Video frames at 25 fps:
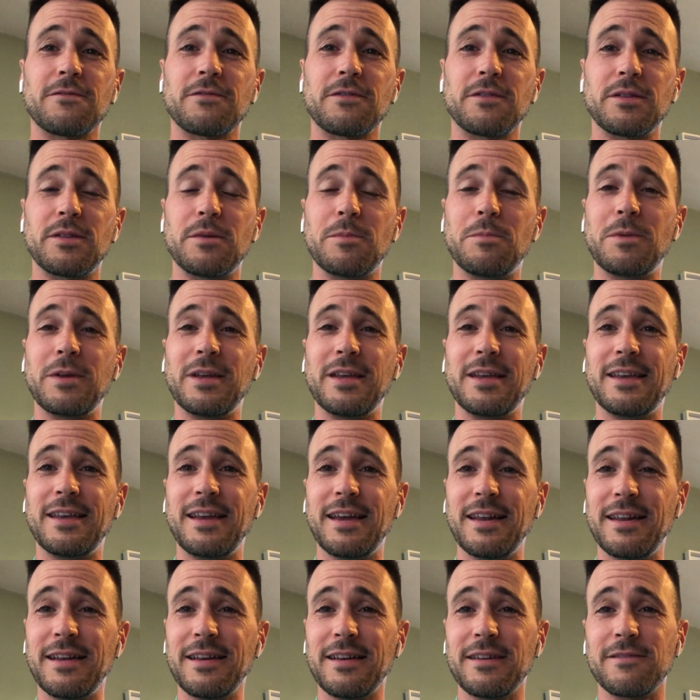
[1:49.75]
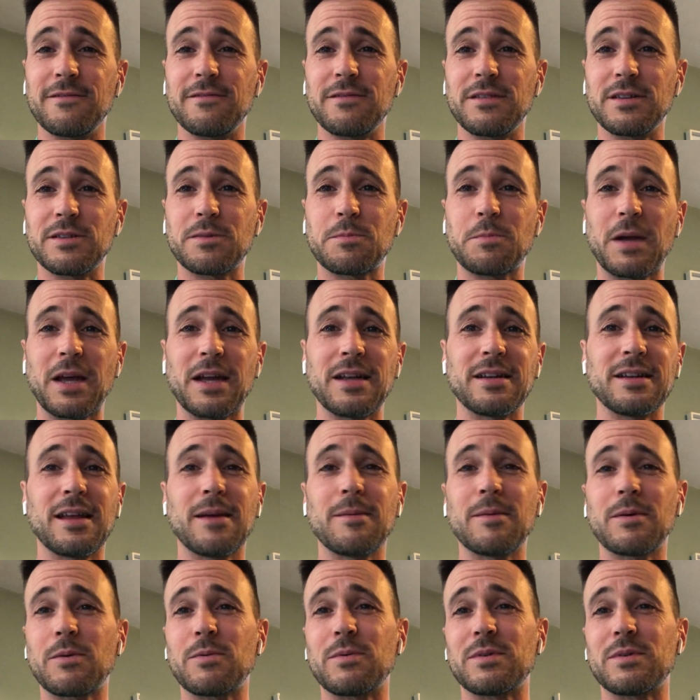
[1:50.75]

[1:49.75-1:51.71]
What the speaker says: the beginning of this pandemic,